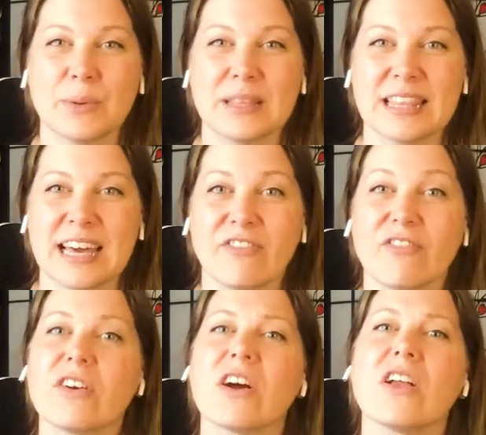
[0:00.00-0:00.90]
with that
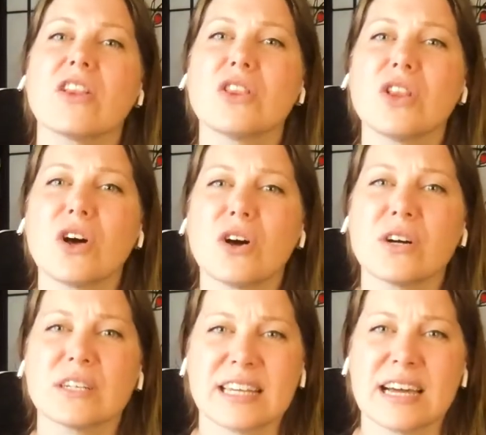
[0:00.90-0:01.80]
for a
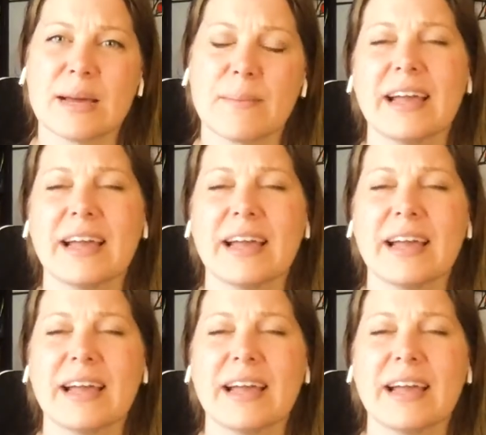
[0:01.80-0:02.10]
long time.